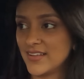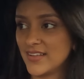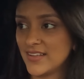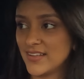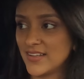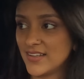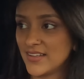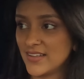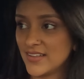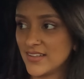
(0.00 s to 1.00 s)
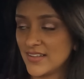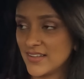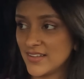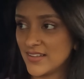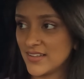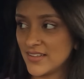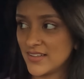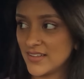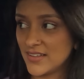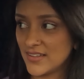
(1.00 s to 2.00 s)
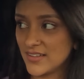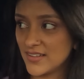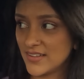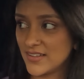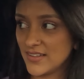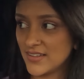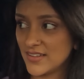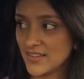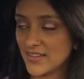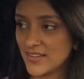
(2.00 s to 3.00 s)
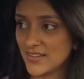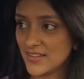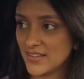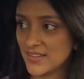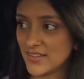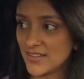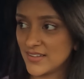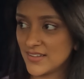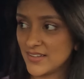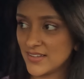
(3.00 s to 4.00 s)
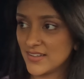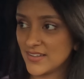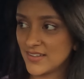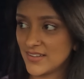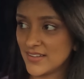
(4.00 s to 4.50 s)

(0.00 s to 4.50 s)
[no speech]